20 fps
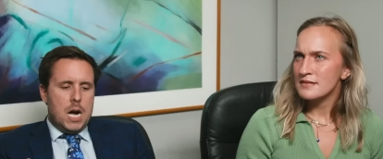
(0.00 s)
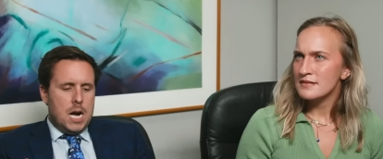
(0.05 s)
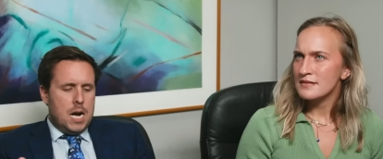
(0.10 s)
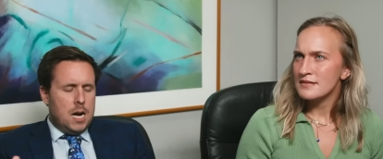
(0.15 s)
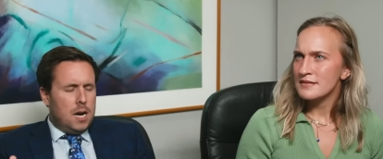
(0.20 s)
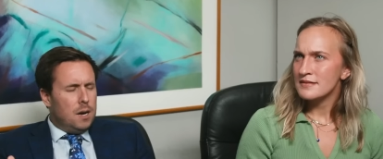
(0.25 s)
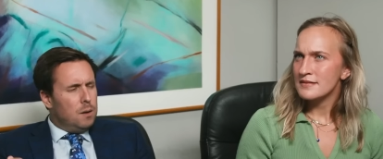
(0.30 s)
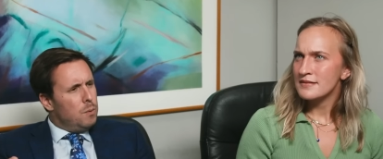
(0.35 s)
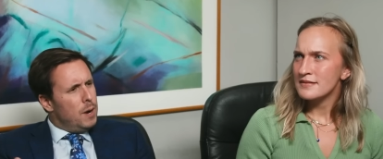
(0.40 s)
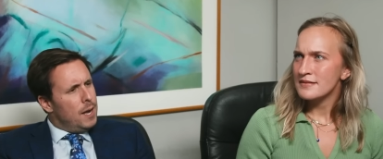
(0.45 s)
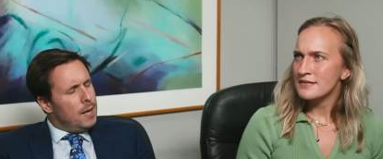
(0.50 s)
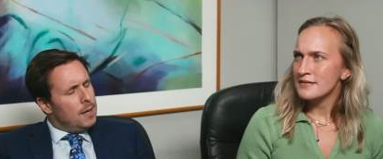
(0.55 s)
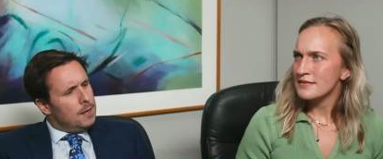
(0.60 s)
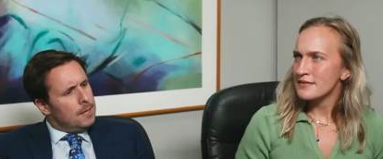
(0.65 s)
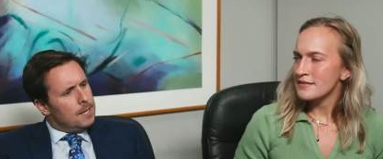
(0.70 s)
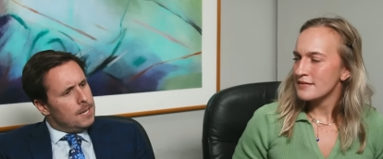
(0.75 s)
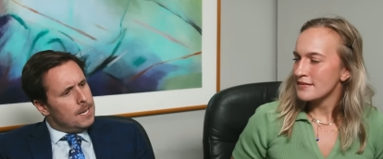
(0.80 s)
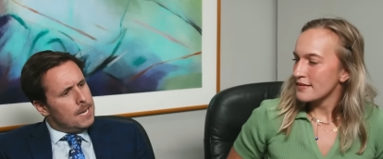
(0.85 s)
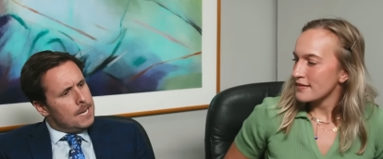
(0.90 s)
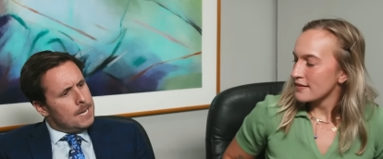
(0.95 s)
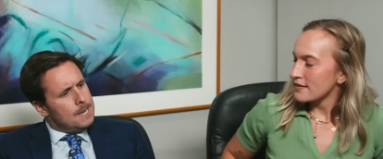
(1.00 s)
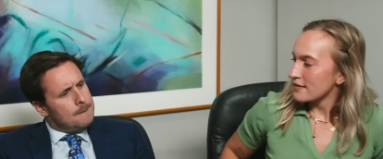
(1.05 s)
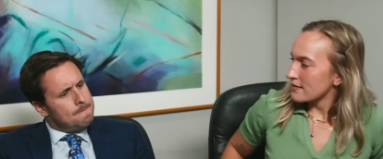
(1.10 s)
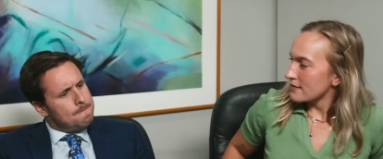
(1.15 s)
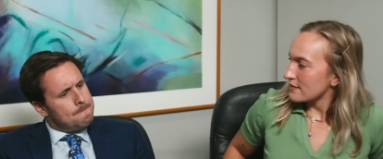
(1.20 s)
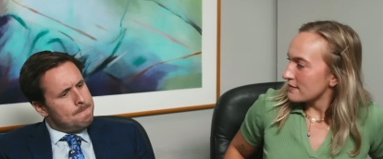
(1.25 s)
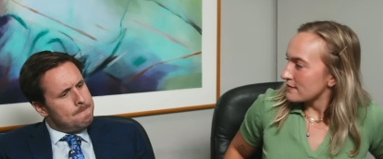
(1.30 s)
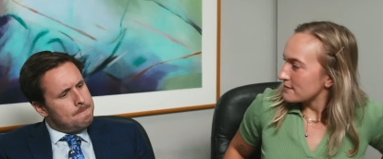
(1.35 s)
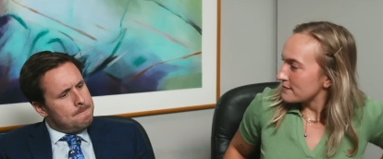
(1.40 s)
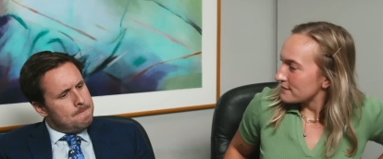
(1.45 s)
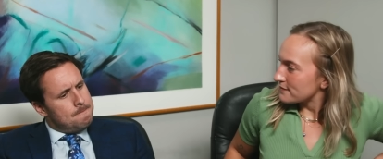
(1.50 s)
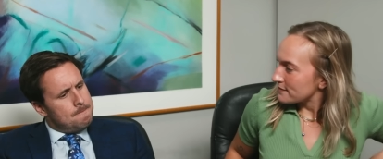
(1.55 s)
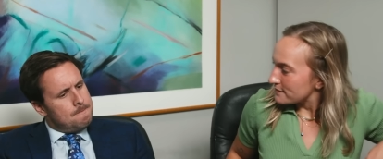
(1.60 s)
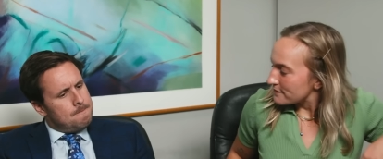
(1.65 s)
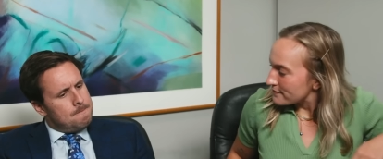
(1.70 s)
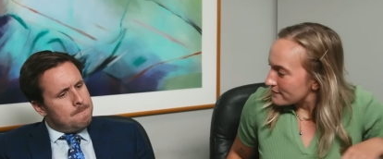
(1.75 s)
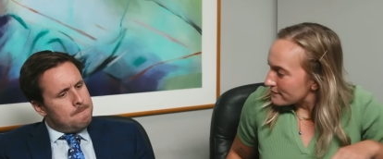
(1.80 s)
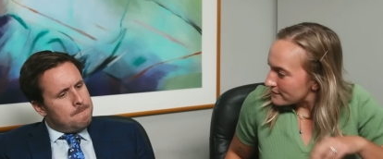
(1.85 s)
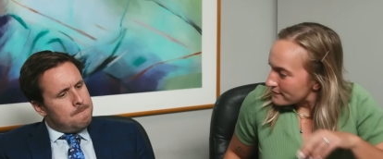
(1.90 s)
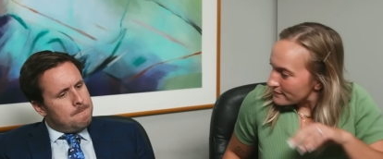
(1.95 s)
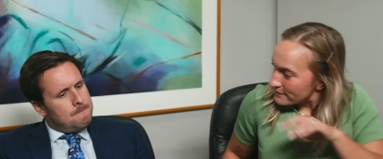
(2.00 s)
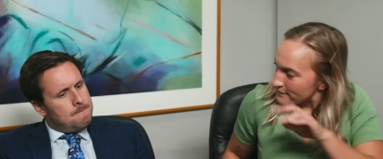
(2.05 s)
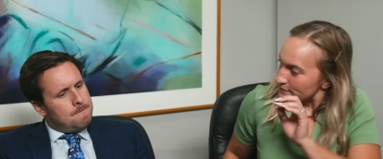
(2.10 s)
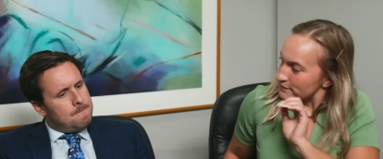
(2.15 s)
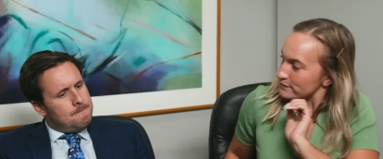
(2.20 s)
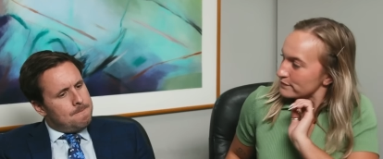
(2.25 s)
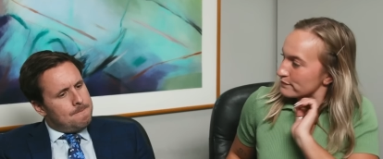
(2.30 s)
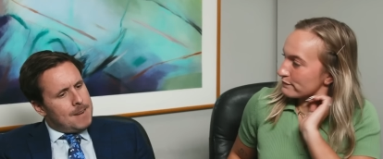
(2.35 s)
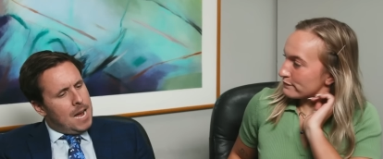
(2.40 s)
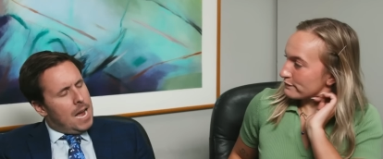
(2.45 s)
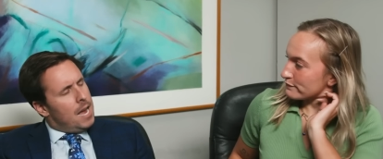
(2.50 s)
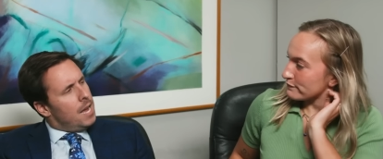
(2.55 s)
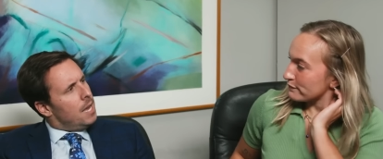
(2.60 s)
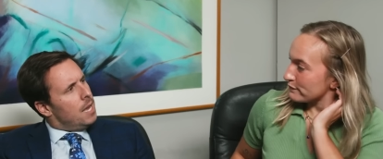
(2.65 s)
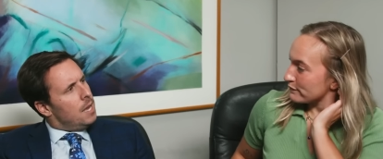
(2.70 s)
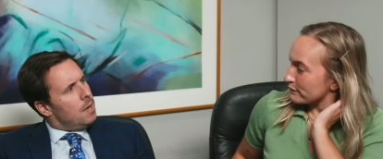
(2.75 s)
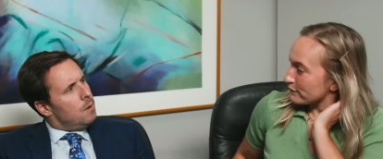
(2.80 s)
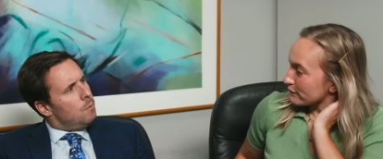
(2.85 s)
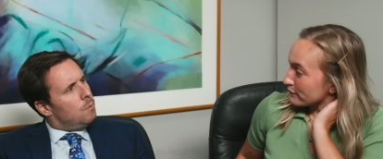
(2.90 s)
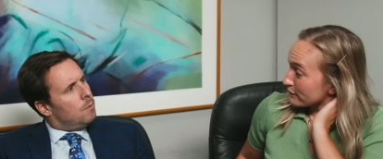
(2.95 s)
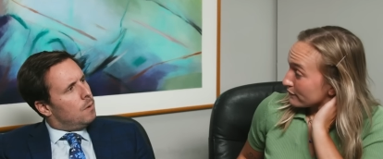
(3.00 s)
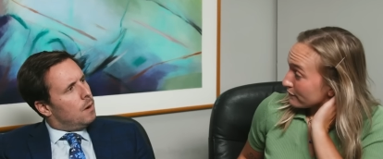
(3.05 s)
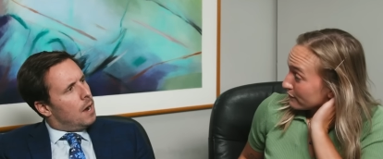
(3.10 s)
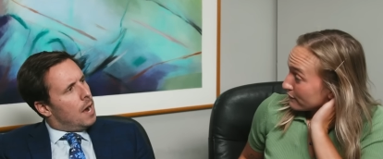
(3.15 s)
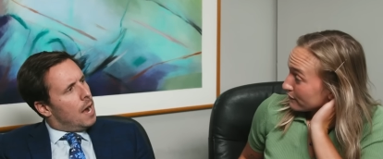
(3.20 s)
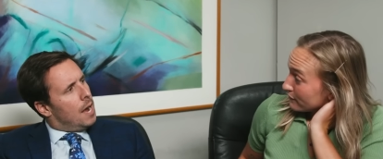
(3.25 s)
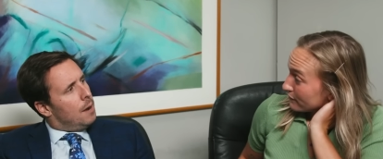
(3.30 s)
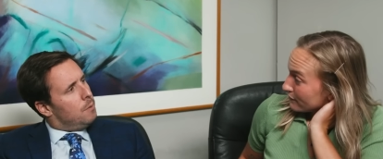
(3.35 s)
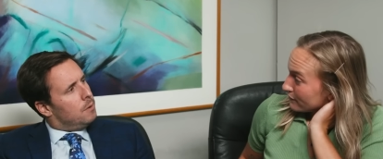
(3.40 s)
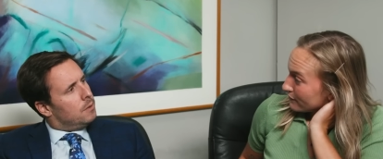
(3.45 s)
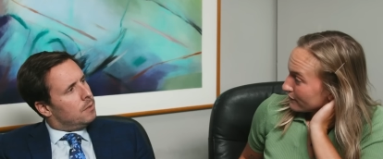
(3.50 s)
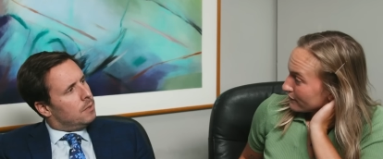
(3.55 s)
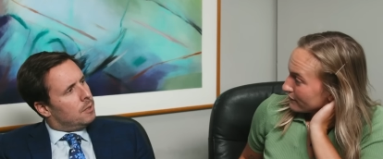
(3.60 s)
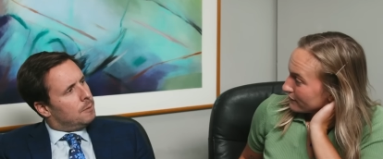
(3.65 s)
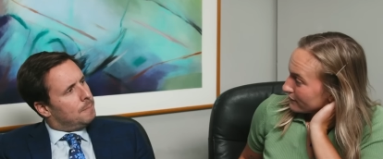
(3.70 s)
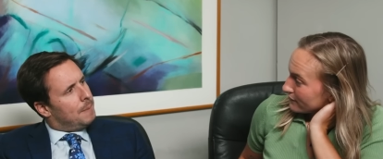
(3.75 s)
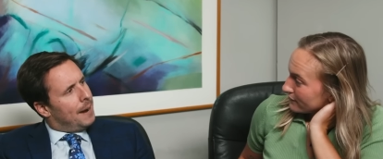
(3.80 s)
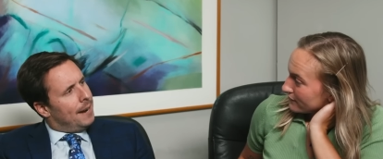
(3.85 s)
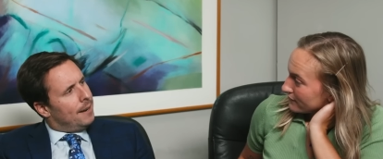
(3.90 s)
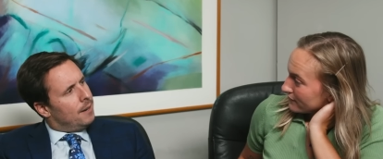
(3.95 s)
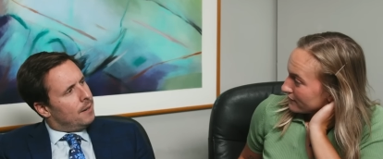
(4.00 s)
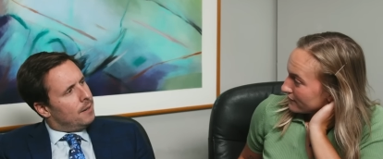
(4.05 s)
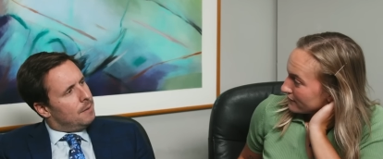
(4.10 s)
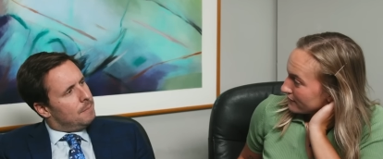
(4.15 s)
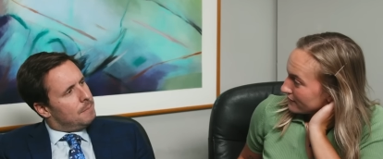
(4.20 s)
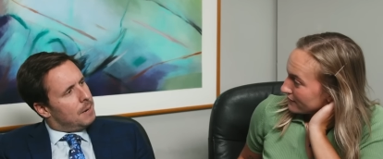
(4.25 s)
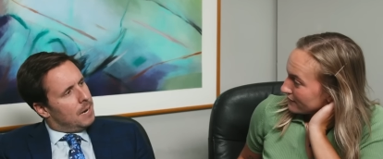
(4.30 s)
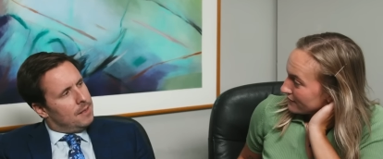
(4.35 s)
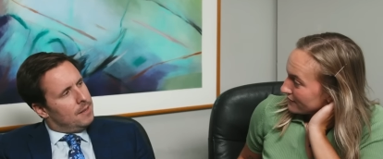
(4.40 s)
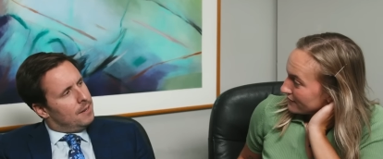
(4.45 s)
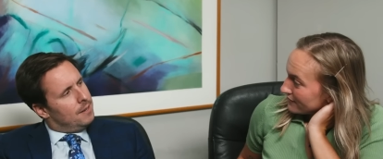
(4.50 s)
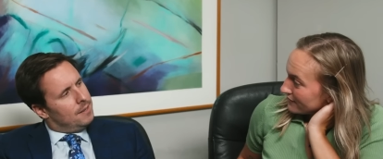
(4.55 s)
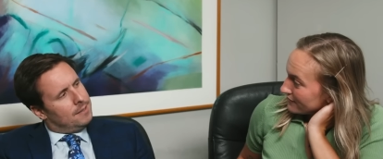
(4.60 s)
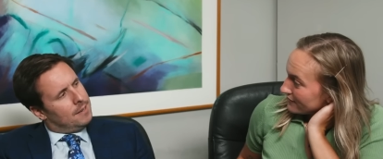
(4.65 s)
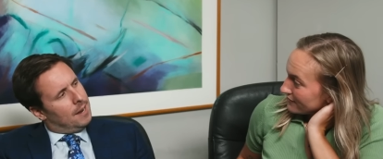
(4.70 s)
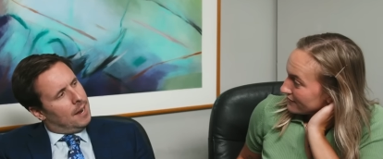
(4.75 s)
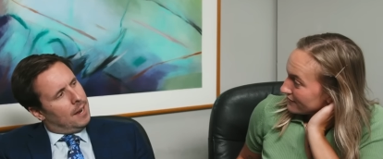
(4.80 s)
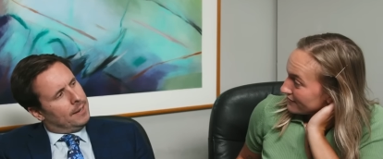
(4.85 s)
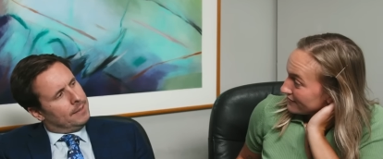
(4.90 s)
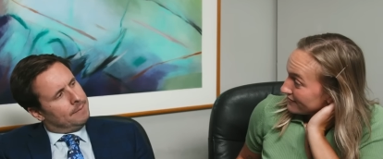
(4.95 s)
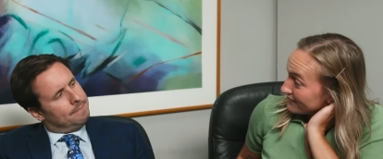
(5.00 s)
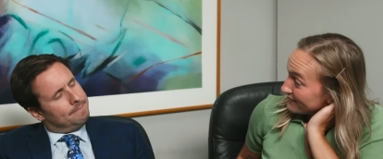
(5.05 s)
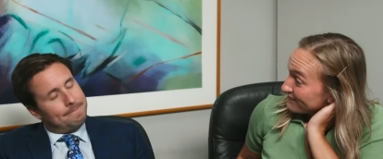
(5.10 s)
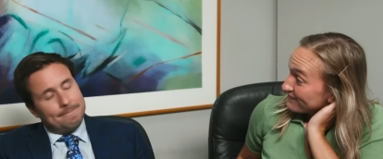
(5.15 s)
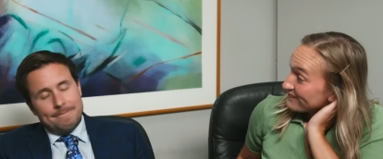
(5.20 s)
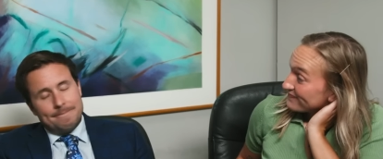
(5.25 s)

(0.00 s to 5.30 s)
Speaker 1: Uh, well, um... I, I was inspired by the design.